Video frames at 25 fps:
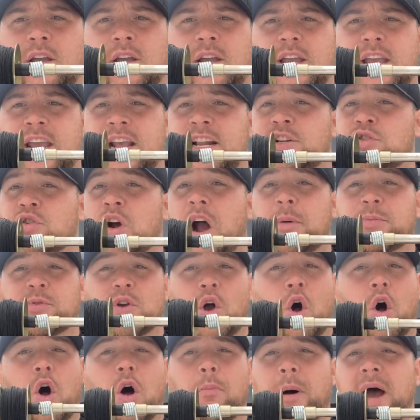it drops
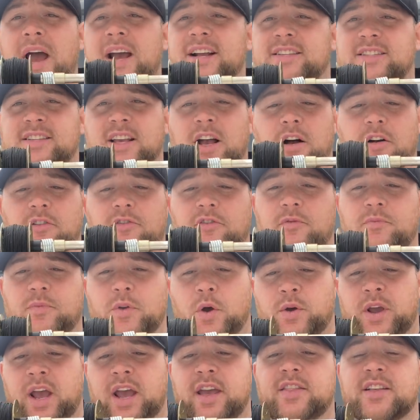all by itself,
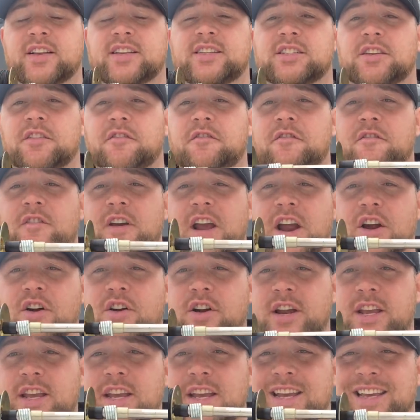okay? This is a
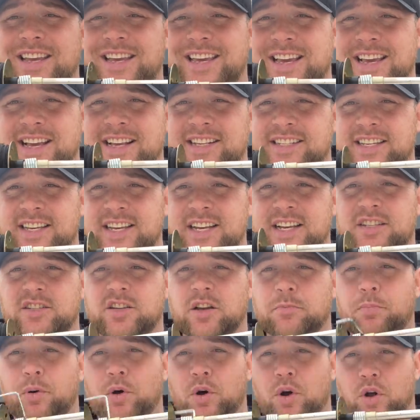very easy to
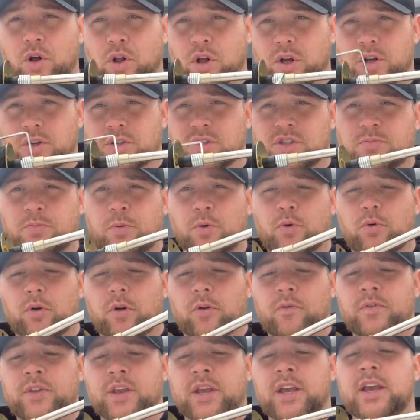pull spool.
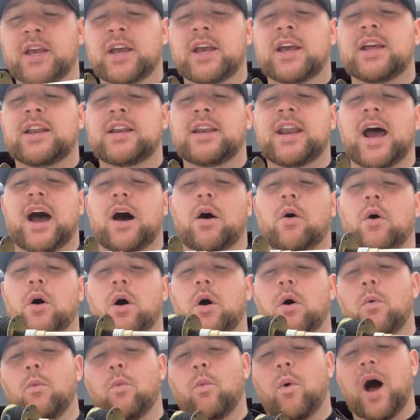Now,
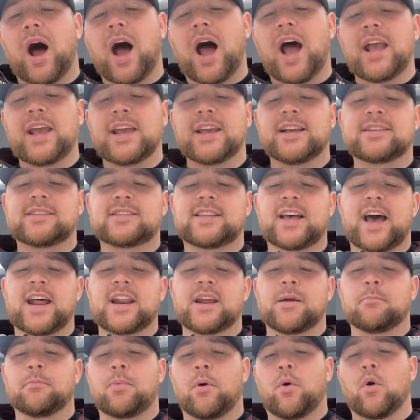why is that
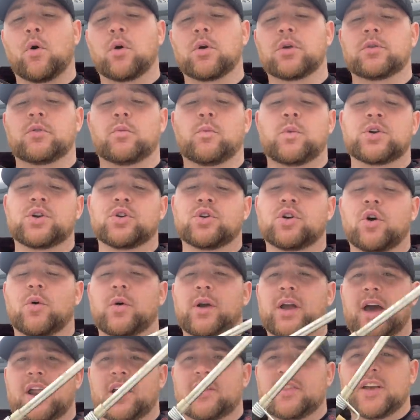important when you're going
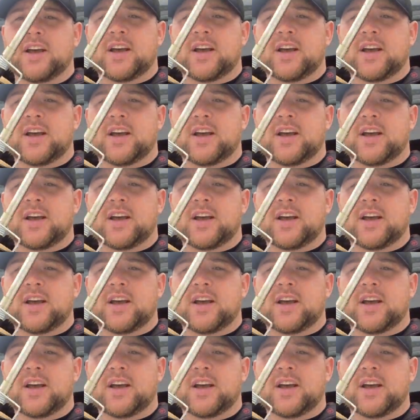out on the